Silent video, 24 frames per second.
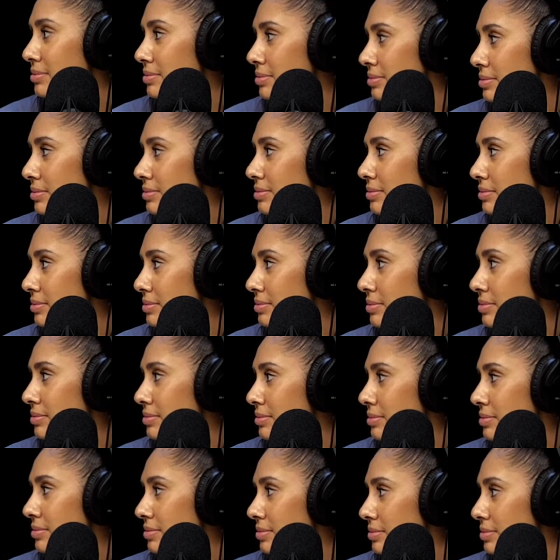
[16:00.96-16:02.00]

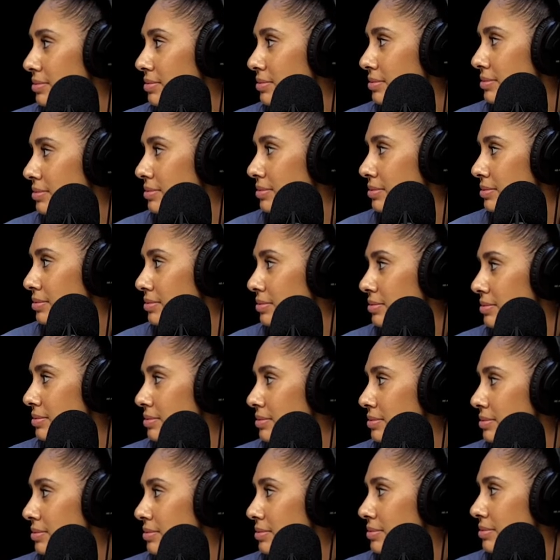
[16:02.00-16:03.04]

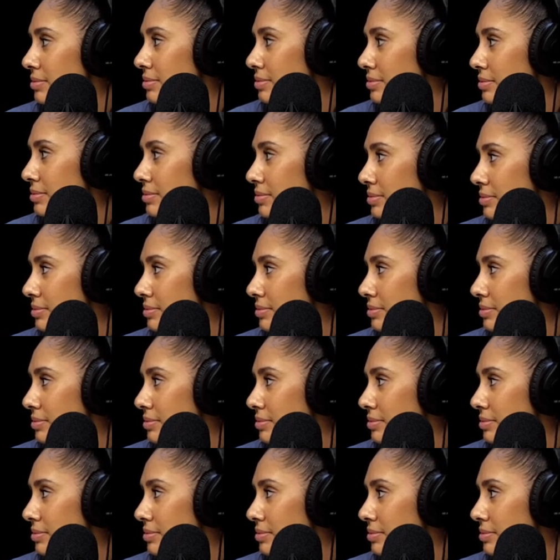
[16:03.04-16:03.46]
No words are spoken by the person on screen.